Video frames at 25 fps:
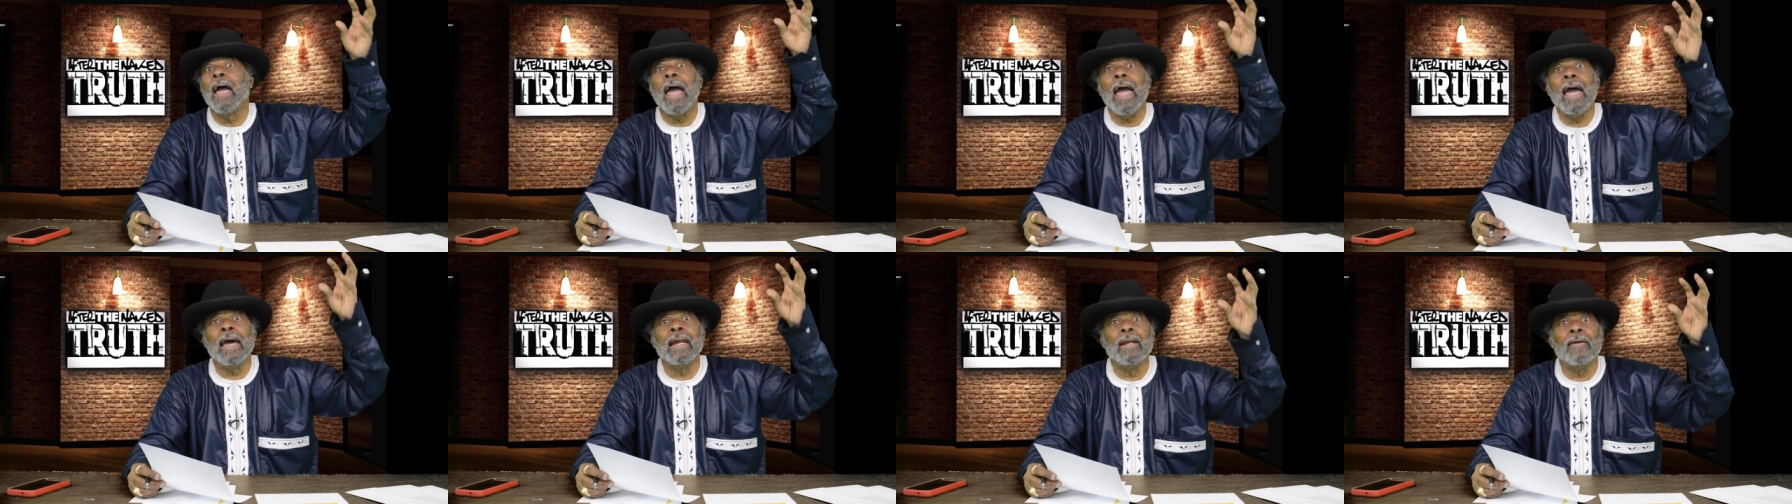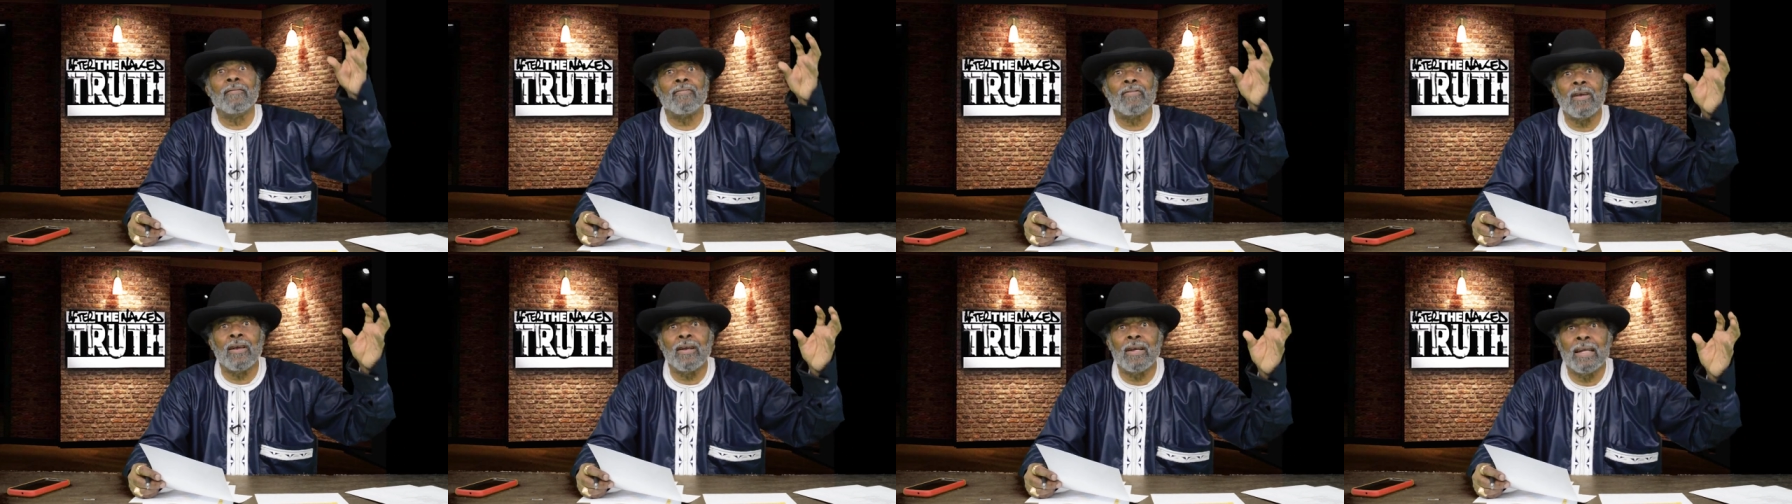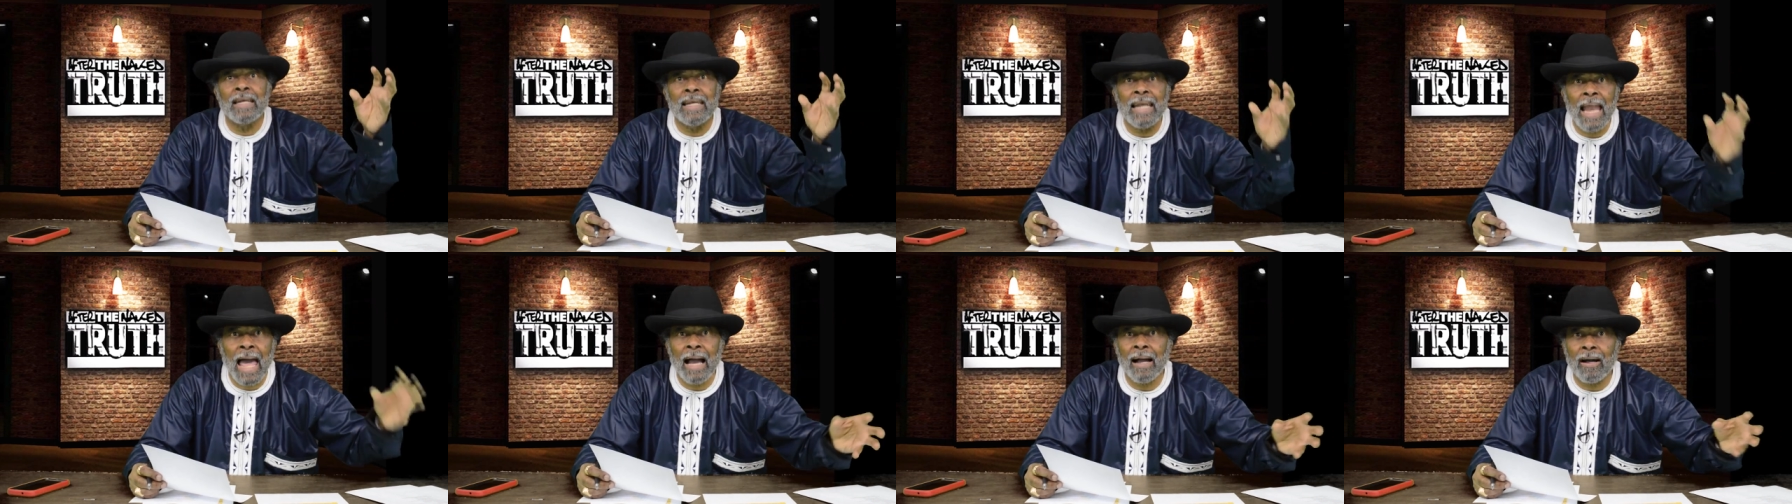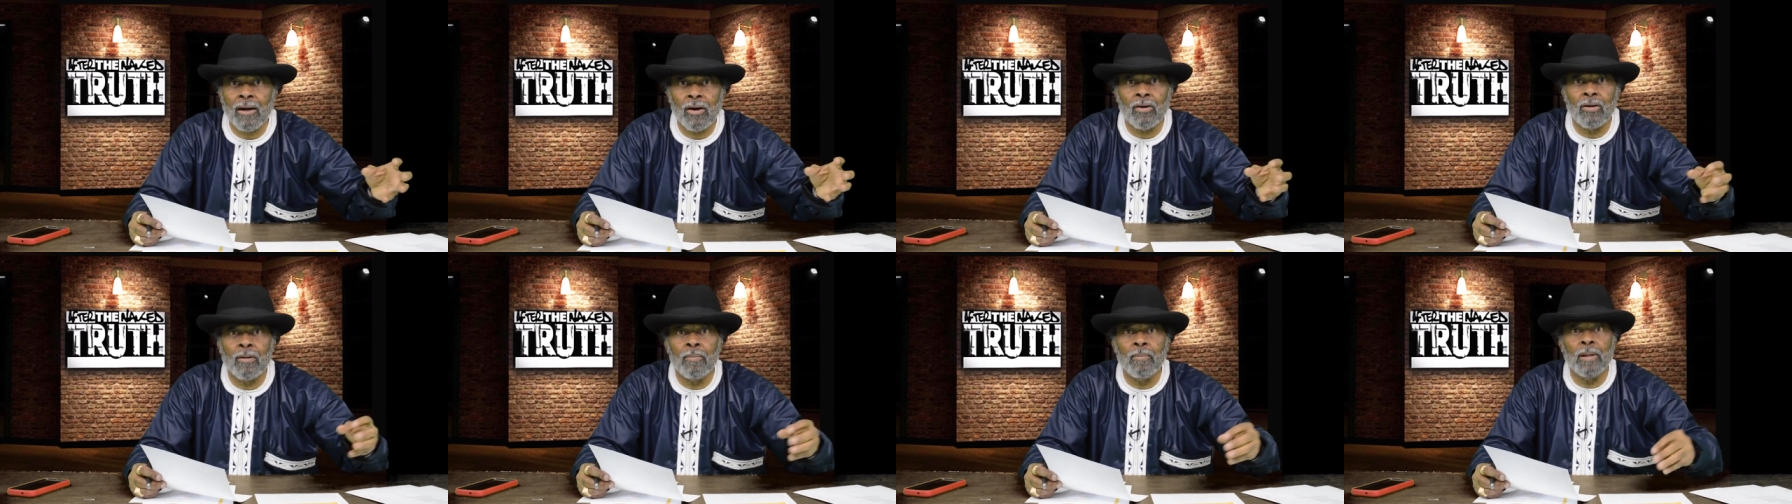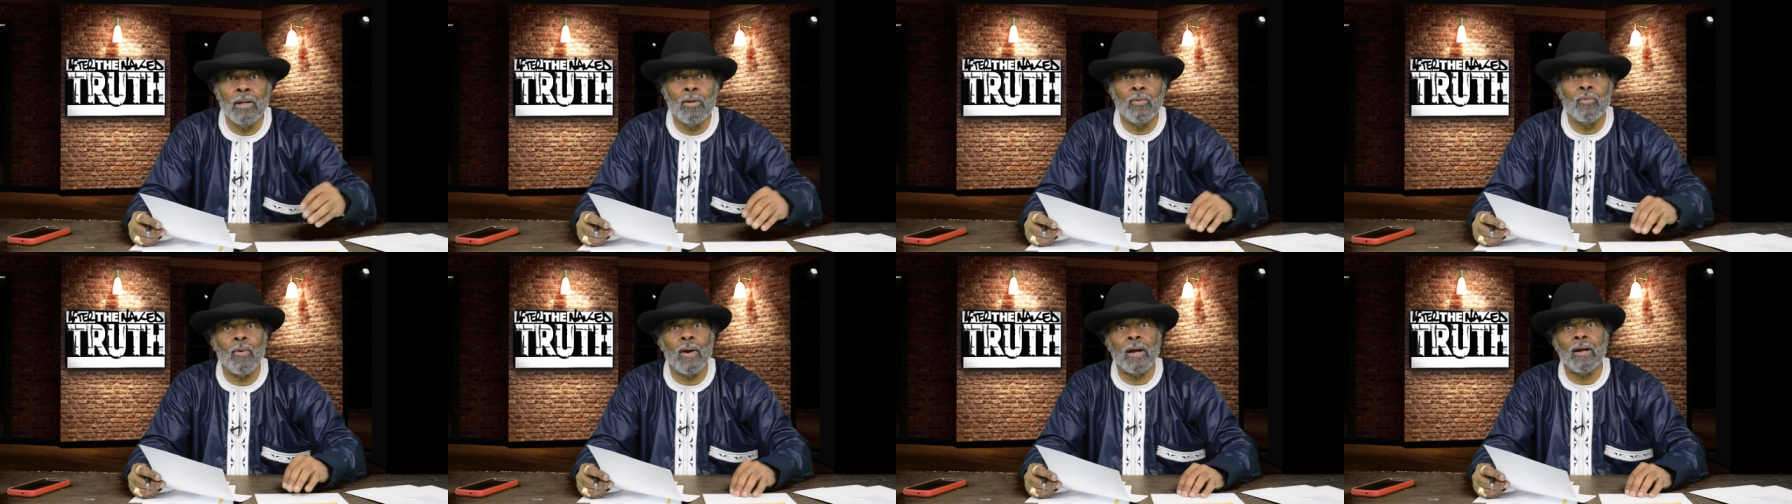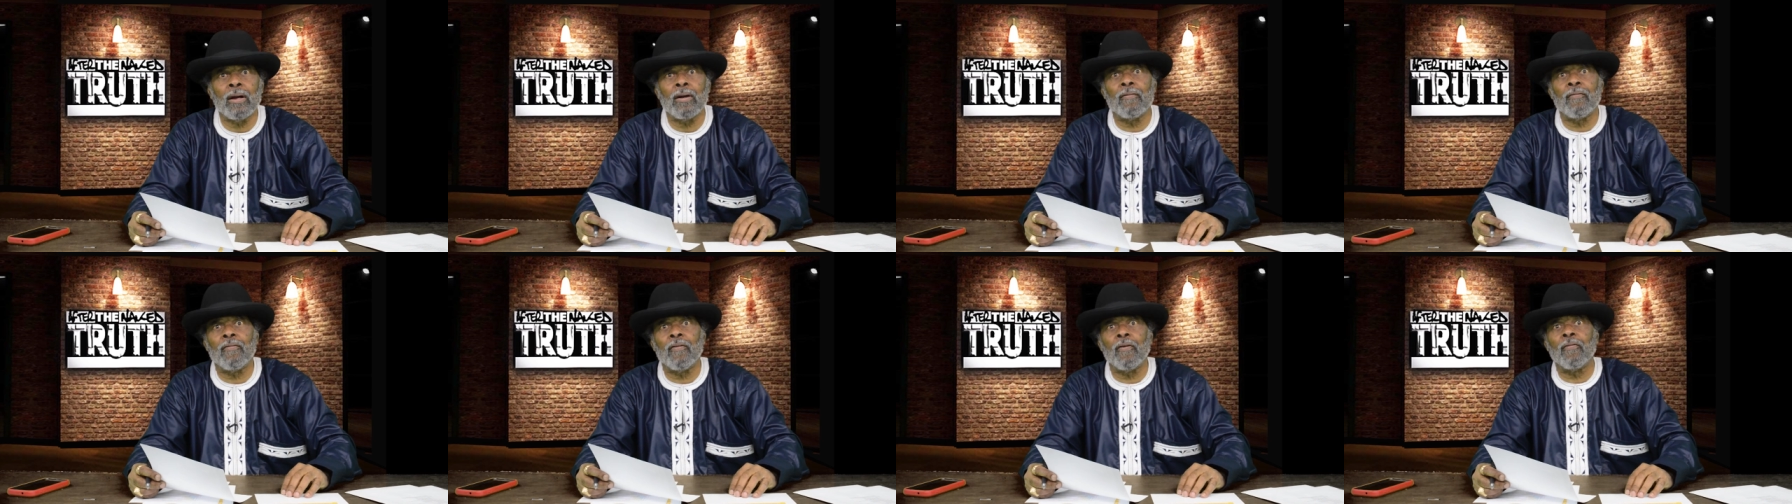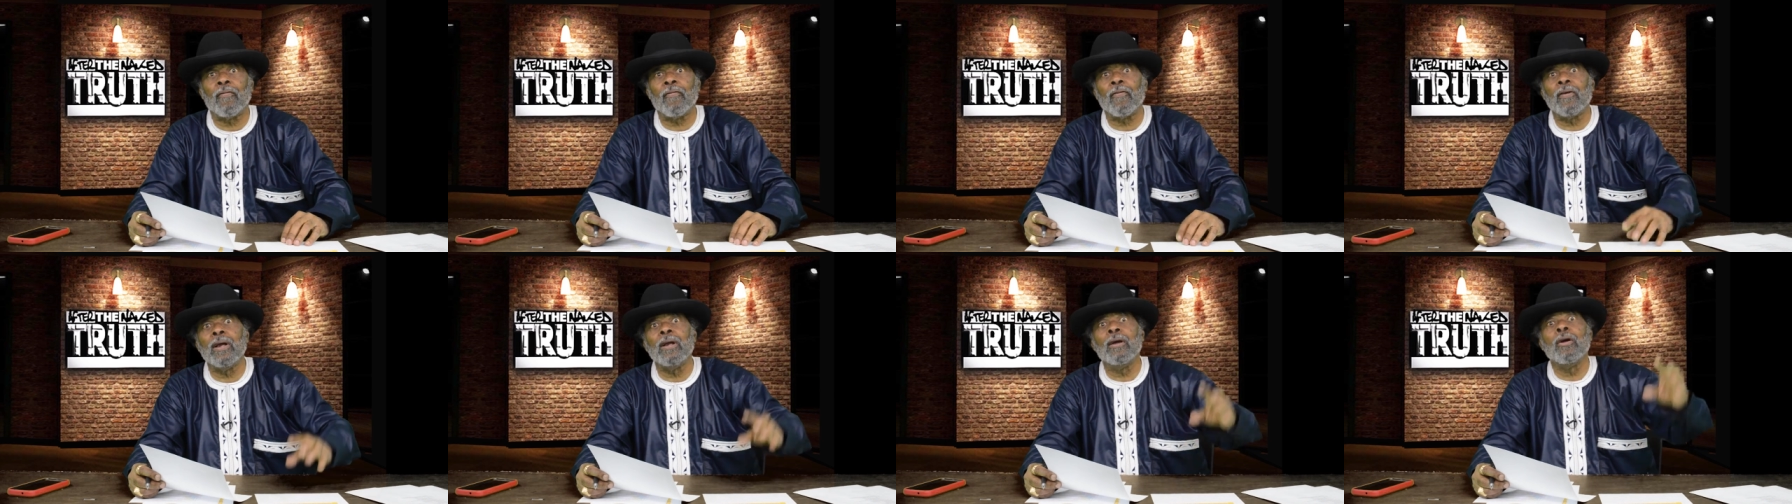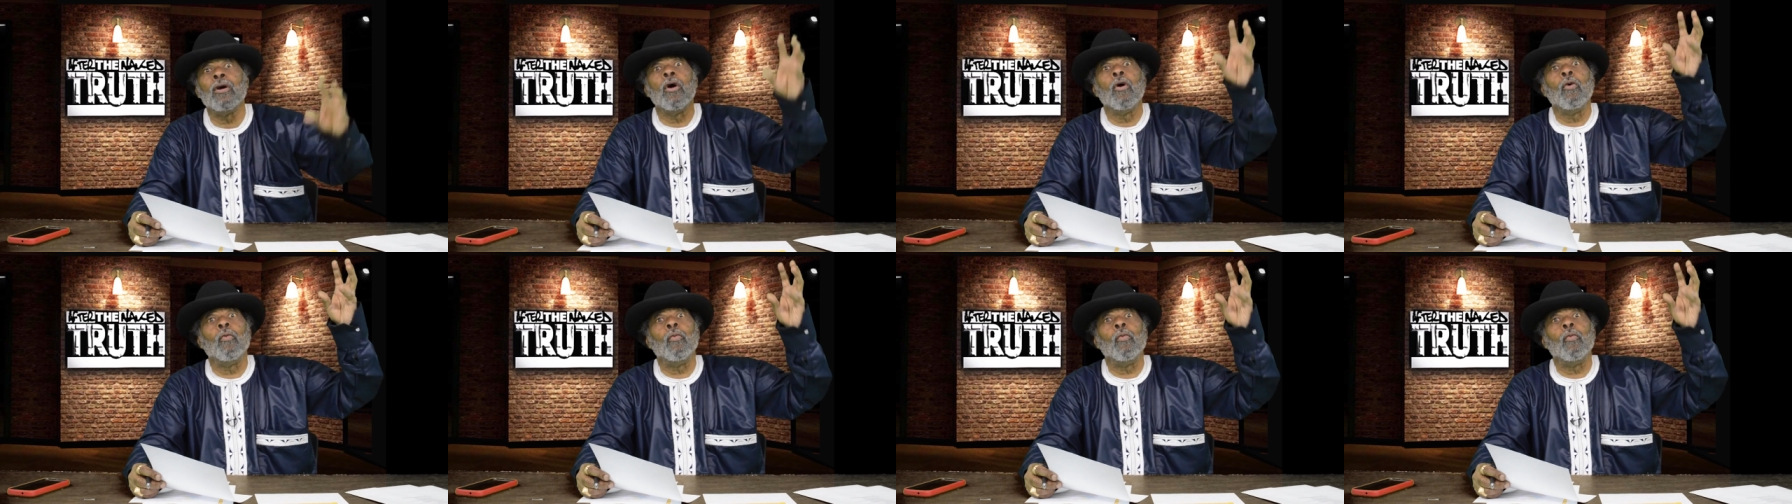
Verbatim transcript: And if they're not going to be working for free,